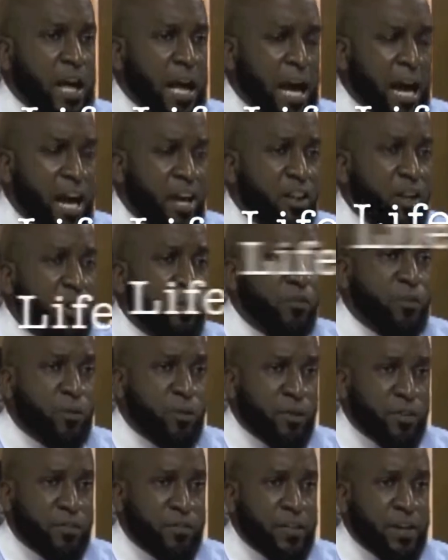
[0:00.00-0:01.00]
I know
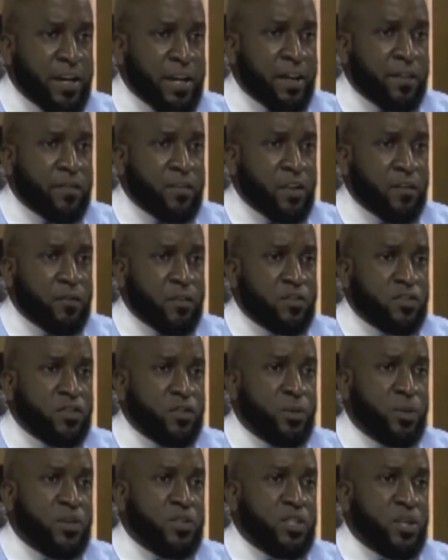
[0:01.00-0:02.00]
for a fact that if the
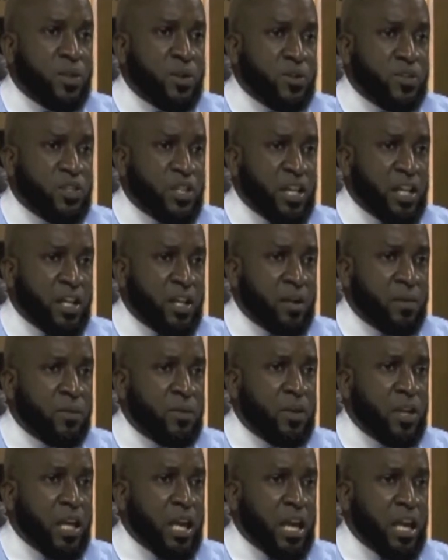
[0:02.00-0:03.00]
students
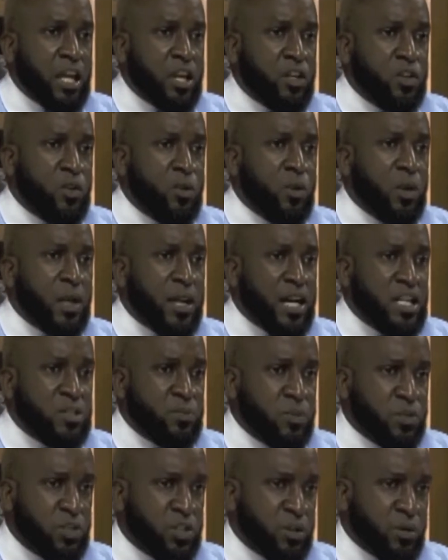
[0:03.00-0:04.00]
understand and utilize
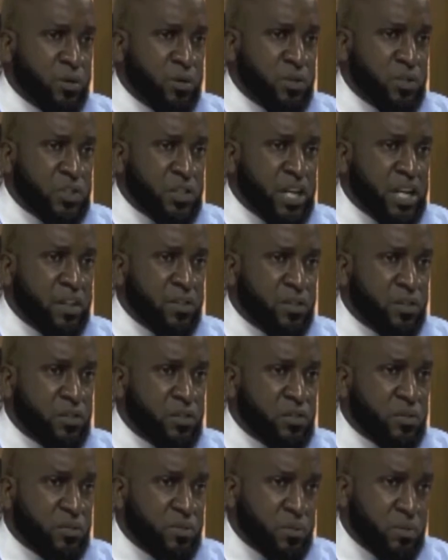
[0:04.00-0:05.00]
material inside
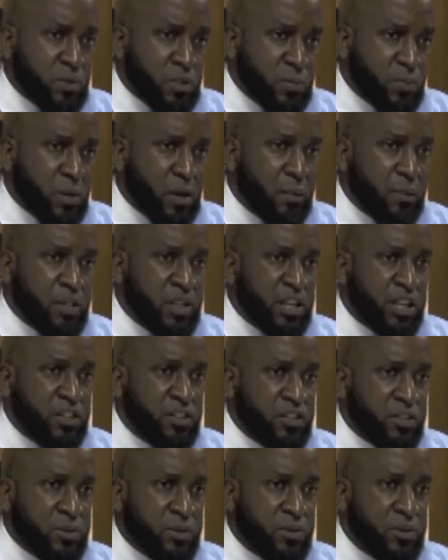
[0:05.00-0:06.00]
this
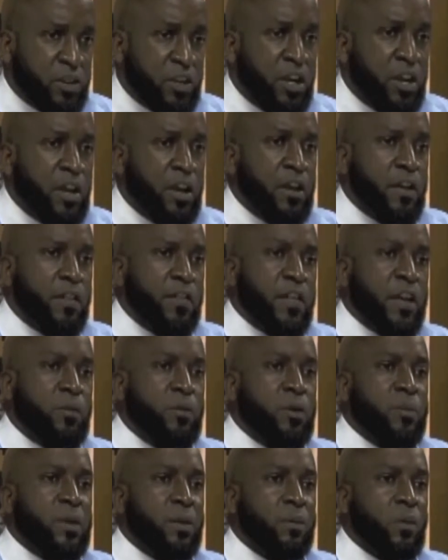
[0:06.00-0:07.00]
publication, they
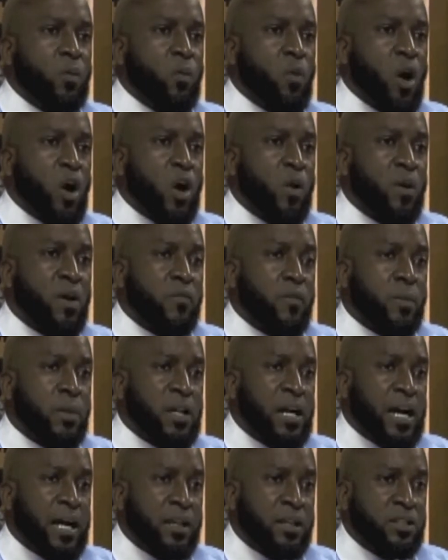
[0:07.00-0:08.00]
will be able to walk away from
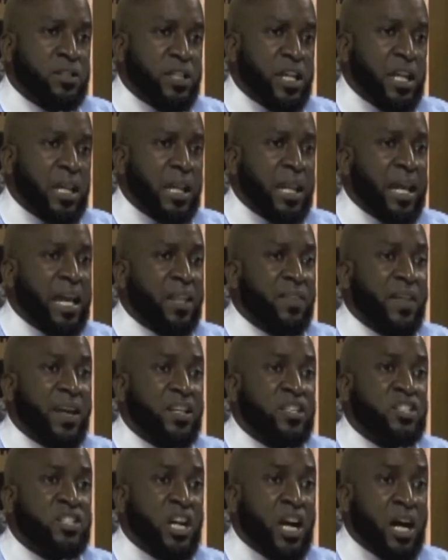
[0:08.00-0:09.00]
college and land
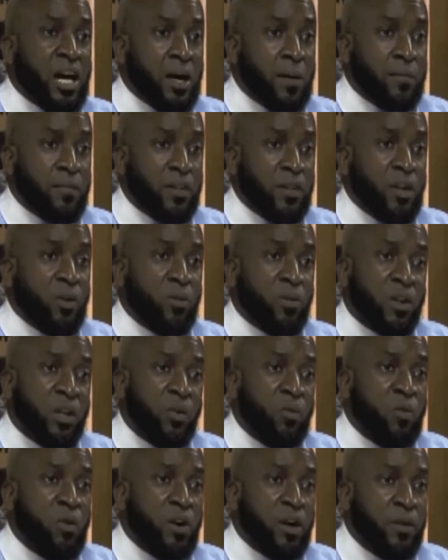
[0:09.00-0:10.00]
that job that they really
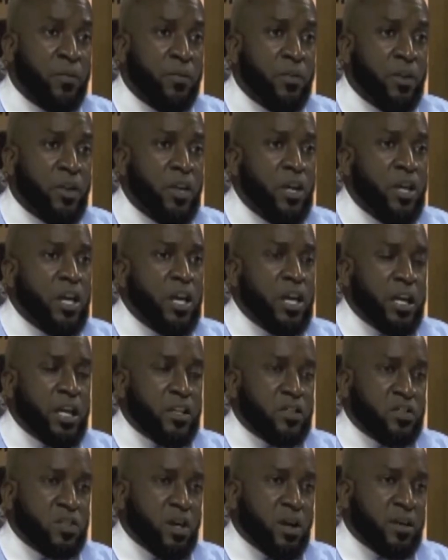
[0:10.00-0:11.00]
want.
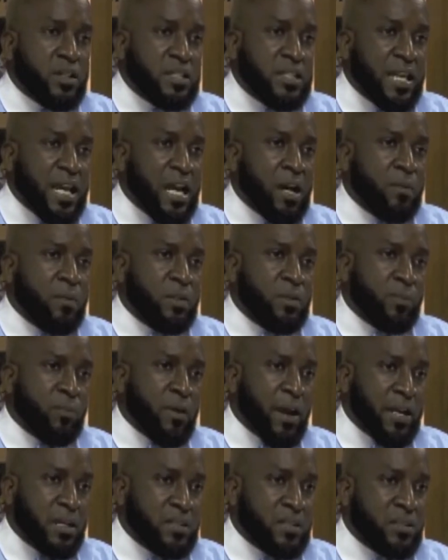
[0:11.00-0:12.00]
It starts now with
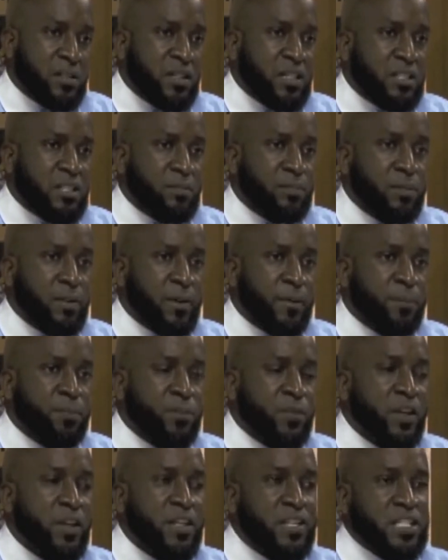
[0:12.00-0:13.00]
practice and discipline.
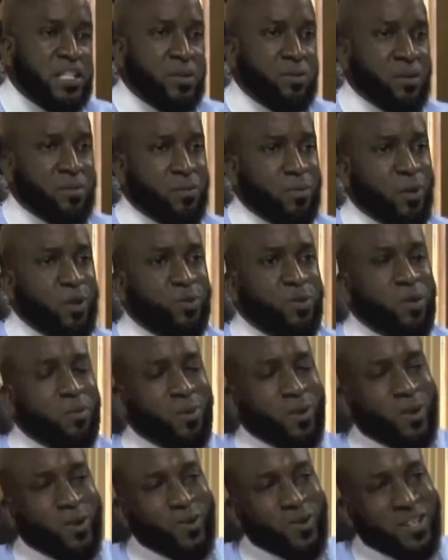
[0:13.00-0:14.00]
See, what most
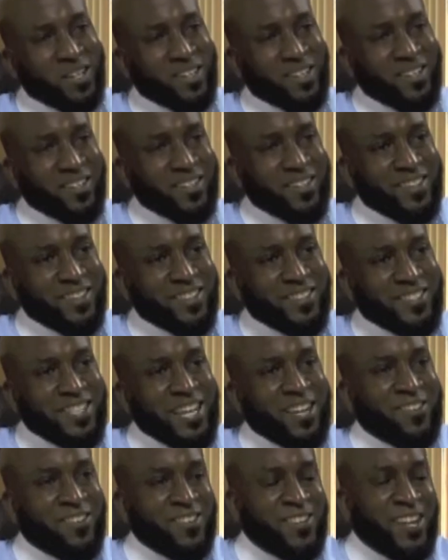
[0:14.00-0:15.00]
people don't get is
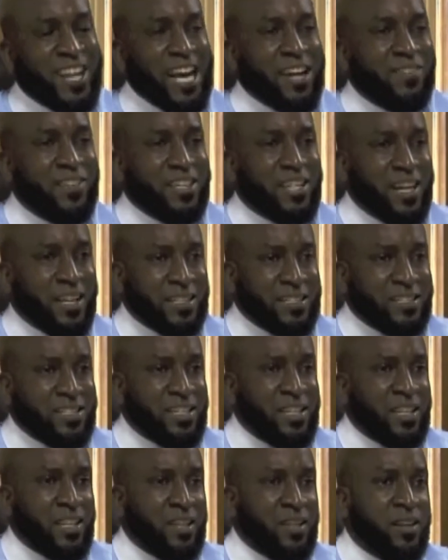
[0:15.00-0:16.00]
that when you have a college
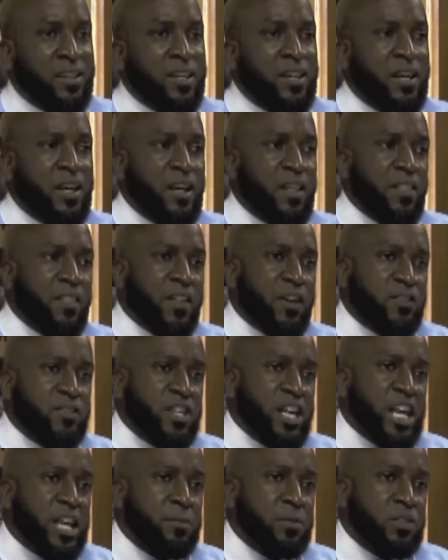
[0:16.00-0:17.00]
kid, they're
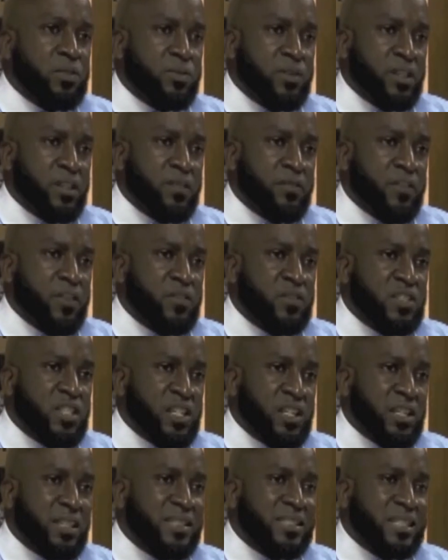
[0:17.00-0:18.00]
taking
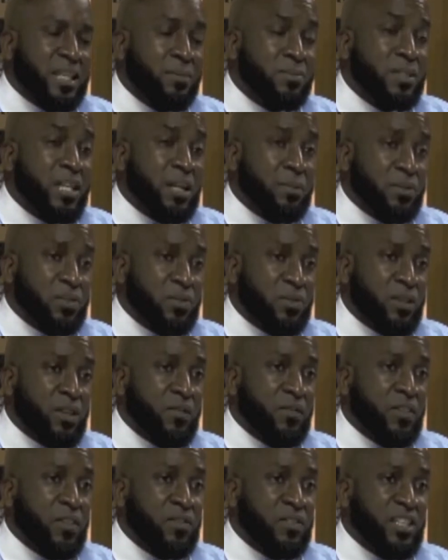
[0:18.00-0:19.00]
some take between
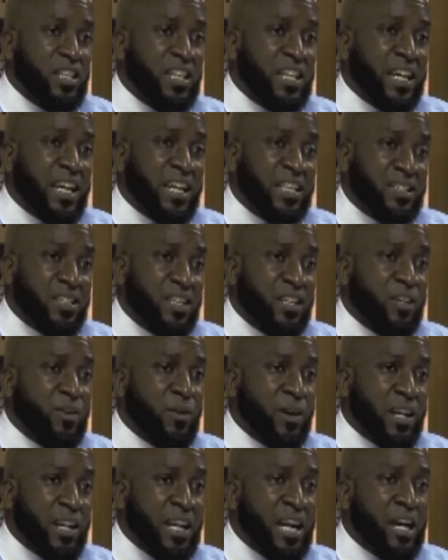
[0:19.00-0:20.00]
15 and 18
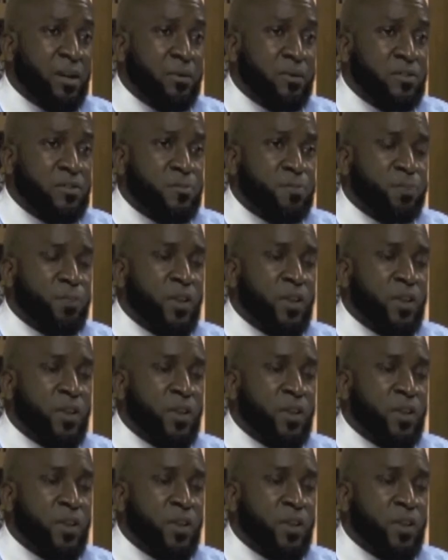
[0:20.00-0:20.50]
credit hours.